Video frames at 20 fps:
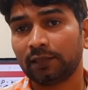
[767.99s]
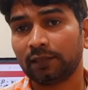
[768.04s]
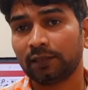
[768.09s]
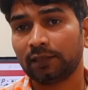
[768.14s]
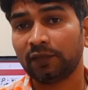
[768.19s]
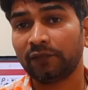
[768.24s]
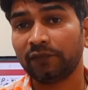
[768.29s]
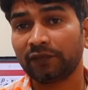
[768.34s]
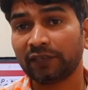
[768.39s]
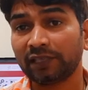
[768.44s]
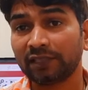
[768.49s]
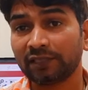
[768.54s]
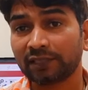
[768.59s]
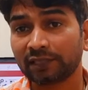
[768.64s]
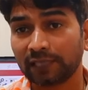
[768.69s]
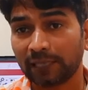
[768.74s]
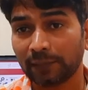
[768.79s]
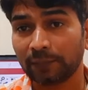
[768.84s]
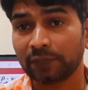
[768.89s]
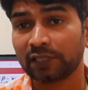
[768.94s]
different
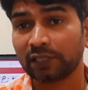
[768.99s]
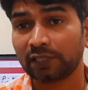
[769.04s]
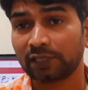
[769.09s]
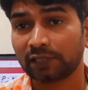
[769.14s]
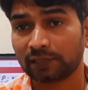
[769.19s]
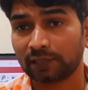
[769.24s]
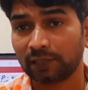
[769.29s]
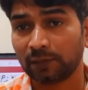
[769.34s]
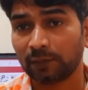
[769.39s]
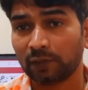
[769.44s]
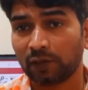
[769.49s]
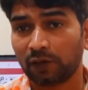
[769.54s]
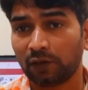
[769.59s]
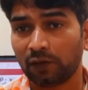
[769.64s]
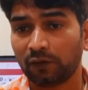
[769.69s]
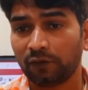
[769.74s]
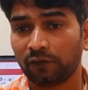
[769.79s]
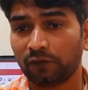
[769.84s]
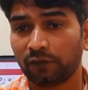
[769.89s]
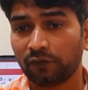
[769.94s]
subsystem
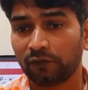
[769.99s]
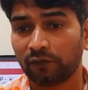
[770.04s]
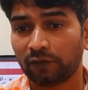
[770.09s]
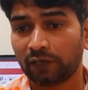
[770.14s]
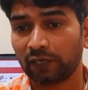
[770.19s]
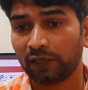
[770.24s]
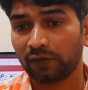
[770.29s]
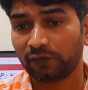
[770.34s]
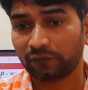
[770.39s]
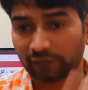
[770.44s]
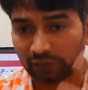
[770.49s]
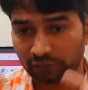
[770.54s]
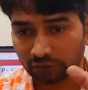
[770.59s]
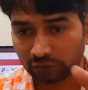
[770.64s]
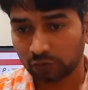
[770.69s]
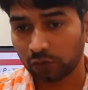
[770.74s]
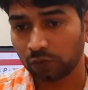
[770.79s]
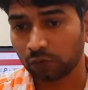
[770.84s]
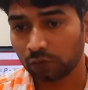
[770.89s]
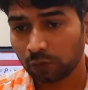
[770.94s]
of
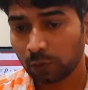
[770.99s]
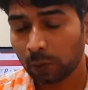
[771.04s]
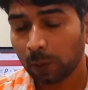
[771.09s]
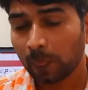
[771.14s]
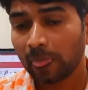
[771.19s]
alfresco.